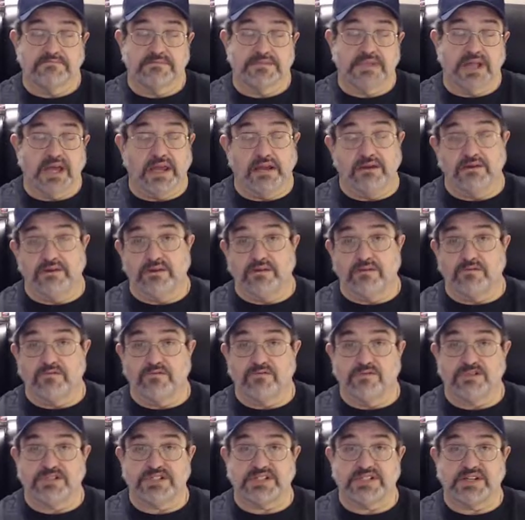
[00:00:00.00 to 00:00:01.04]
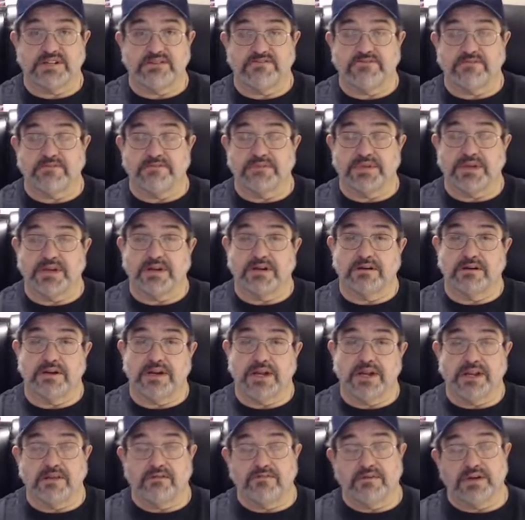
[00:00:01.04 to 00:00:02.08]
I don't know. We'll see from there.
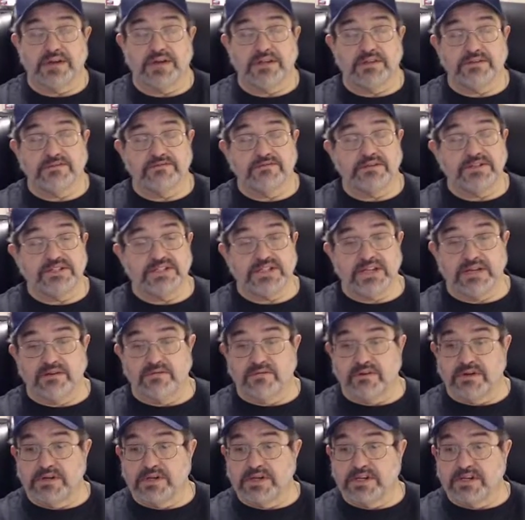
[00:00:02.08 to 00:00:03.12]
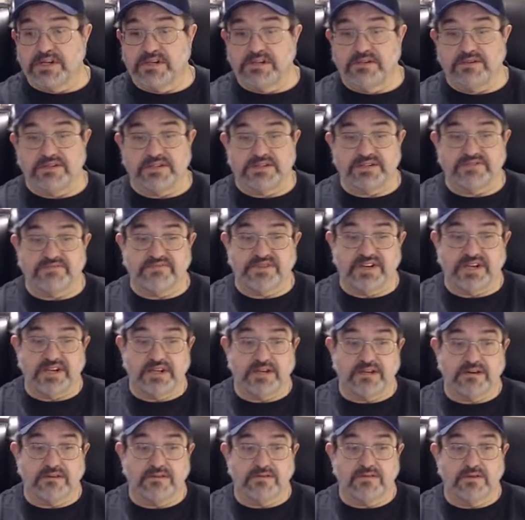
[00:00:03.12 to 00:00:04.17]
Anyway, the reason I wanted to do this
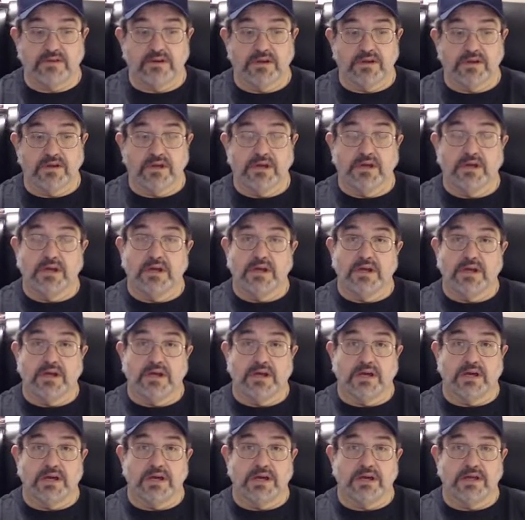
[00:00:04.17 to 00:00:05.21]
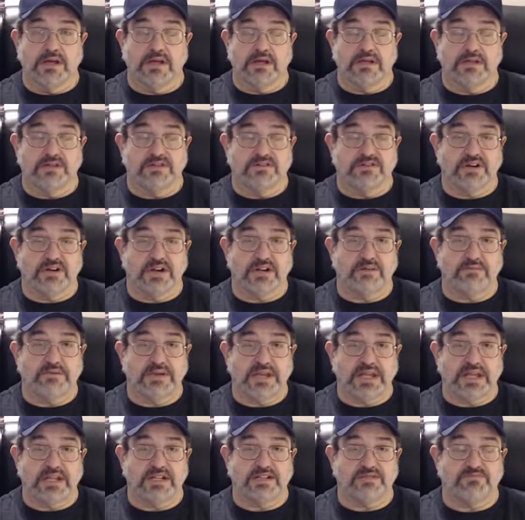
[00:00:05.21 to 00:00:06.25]
video, and try to make
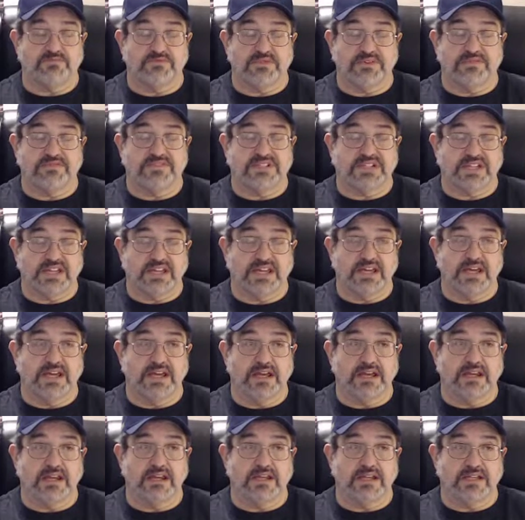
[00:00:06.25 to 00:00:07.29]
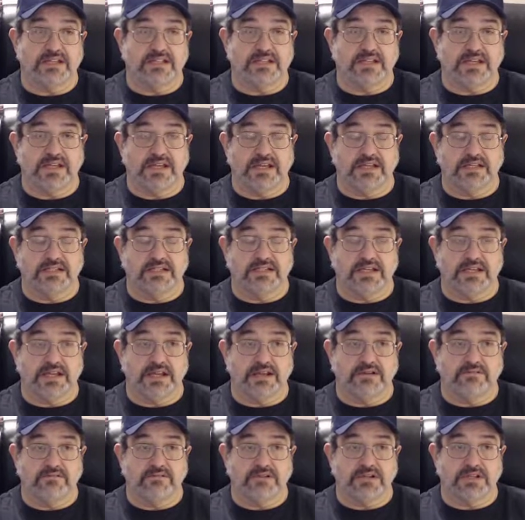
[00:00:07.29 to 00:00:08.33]
it as brief as I can, is I said
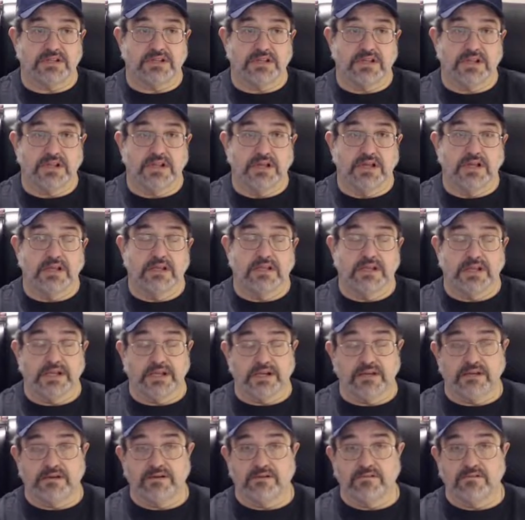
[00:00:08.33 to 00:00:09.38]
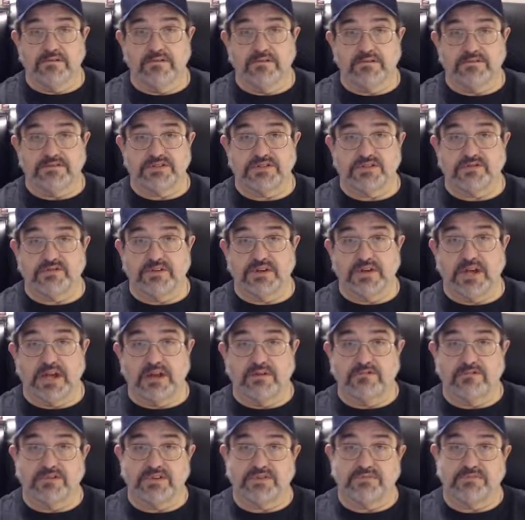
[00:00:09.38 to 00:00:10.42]
I would let you know what was going
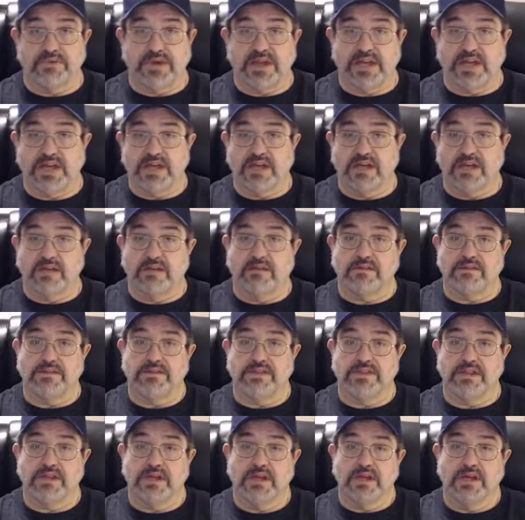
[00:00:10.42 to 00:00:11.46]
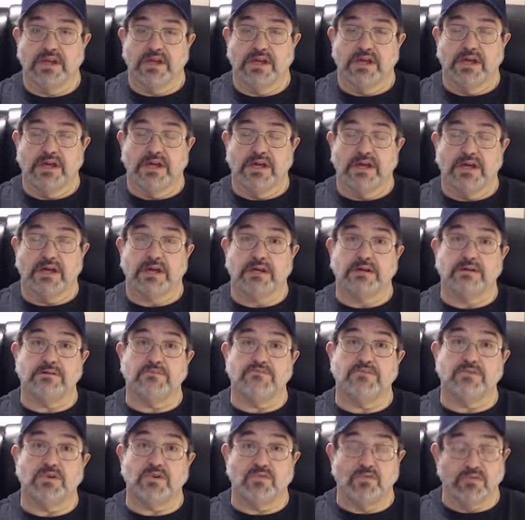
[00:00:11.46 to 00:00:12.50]
on with my health
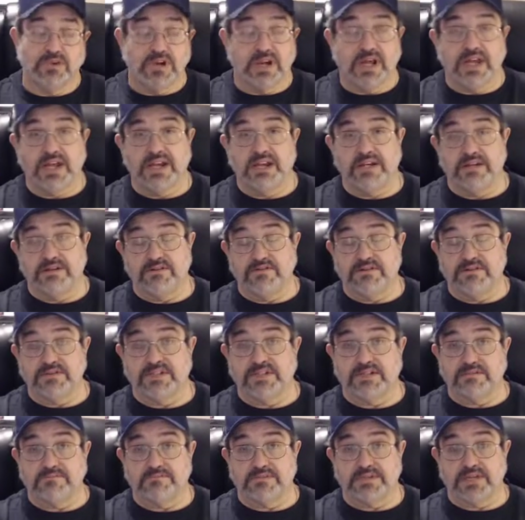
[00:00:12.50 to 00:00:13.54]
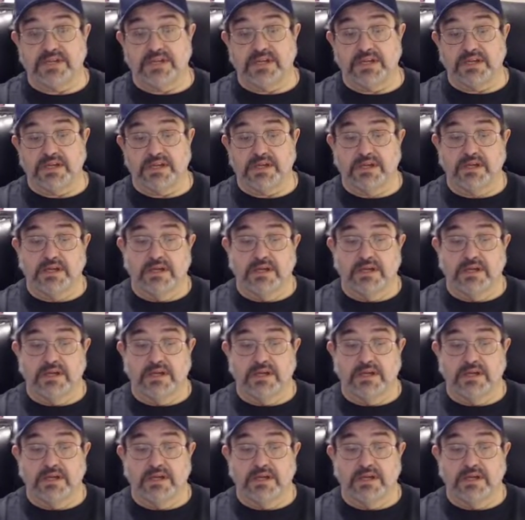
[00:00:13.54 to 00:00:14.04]
when I knew something.